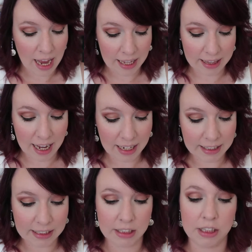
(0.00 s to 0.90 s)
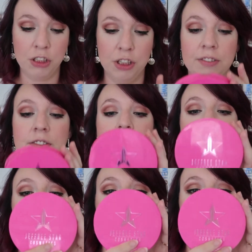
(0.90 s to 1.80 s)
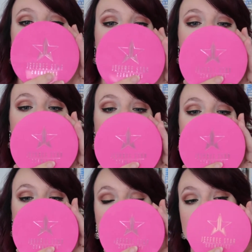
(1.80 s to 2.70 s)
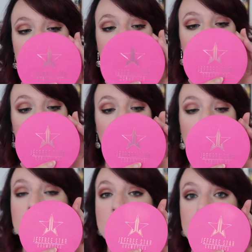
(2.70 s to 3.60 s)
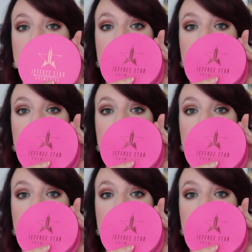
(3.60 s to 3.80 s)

And that is the Jeffree Star Cosmetics Skin Frost in